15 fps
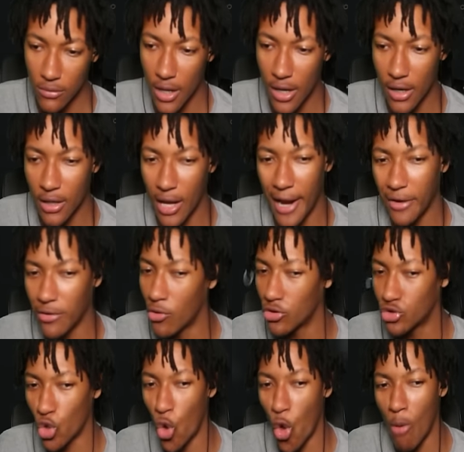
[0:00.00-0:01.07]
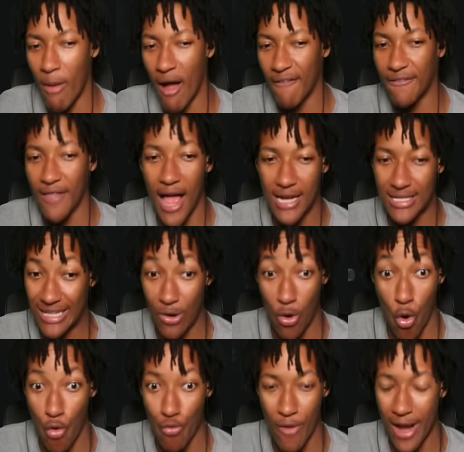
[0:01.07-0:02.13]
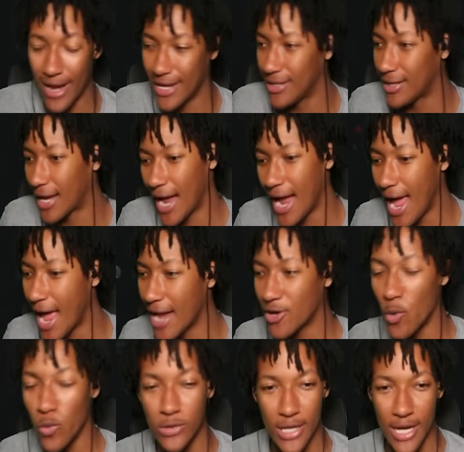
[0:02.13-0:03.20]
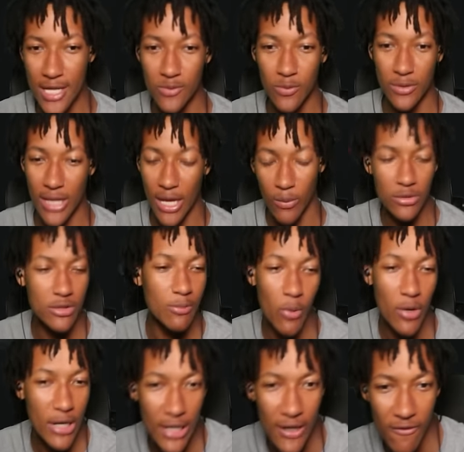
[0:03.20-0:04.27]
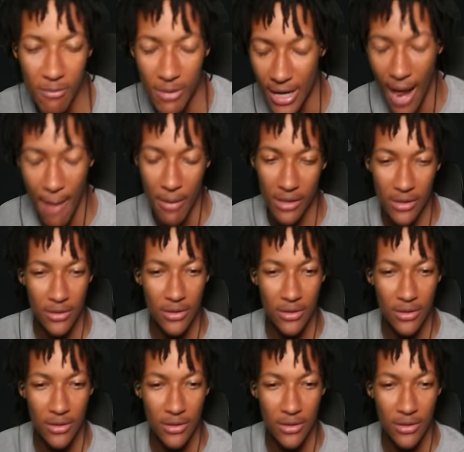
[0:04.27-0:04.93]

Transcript: I done, I done lost all my flashlight already. Like, I had no chance with that. What's the point of giving me that bit?